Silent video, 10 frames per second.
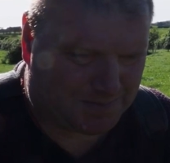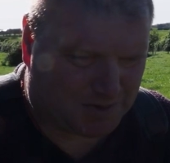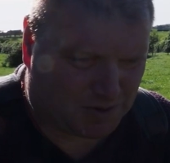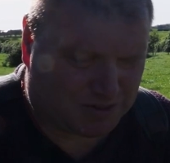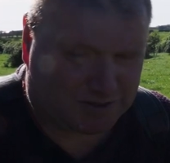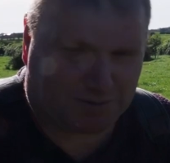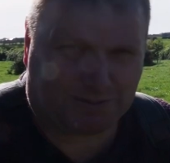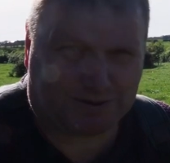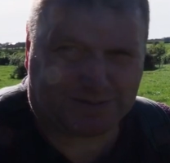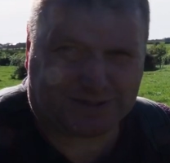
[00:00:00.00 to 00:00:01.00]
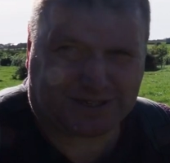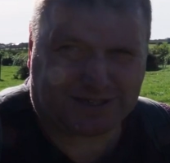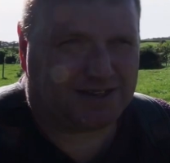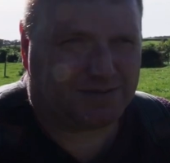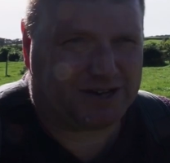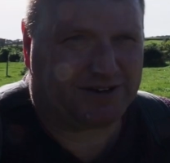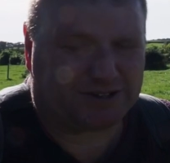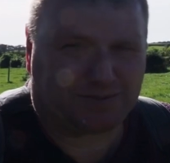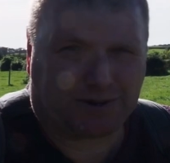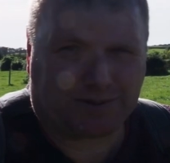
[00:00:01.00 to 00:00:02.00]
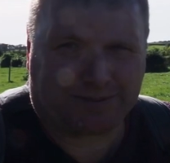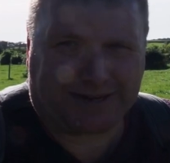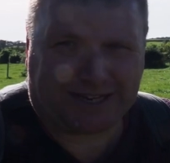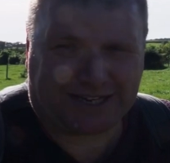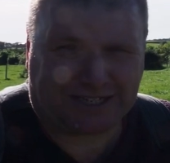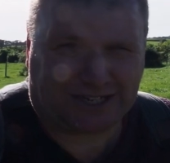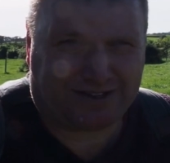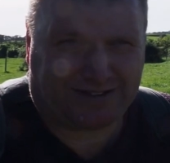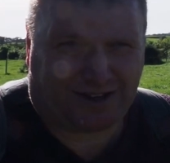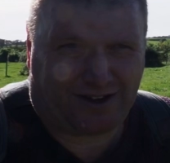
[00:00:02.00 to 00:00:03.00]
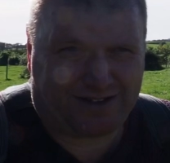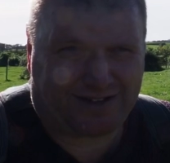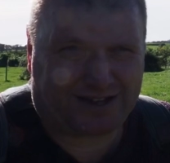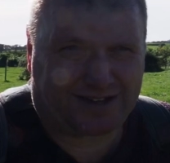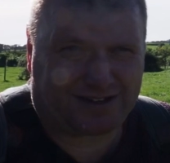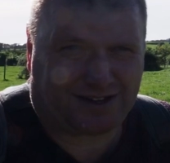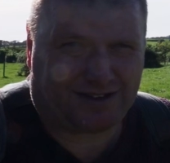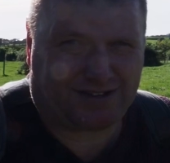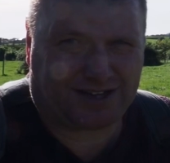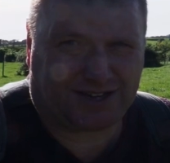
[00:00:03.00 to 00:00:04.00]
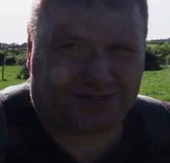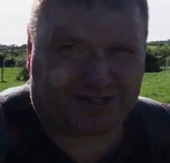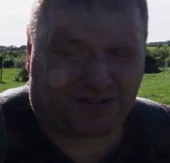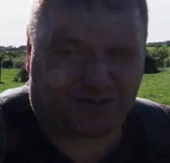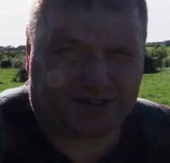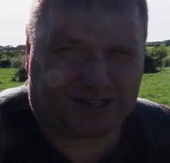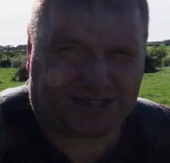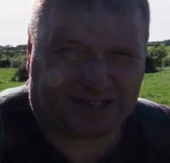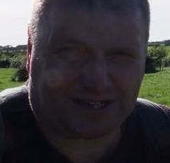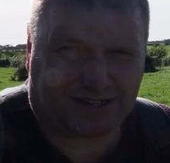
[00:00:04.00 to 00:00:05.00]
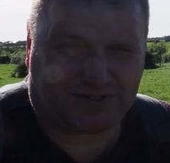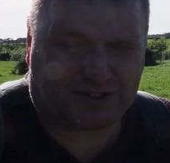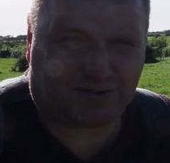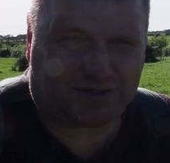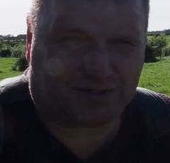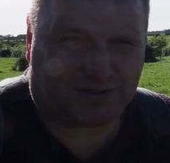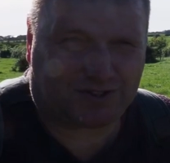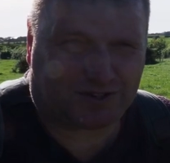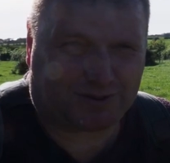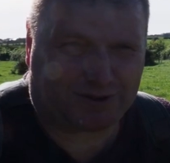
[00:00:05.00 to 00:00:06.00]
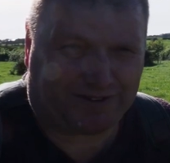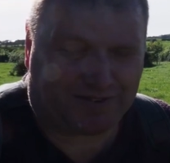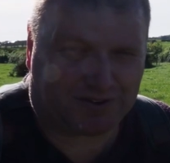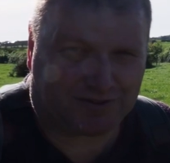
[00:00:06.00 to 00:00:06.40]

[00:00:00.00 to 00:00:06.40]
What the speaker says: causes problems because we know it's probably English. I think I've solved it, and I've solved it on topographical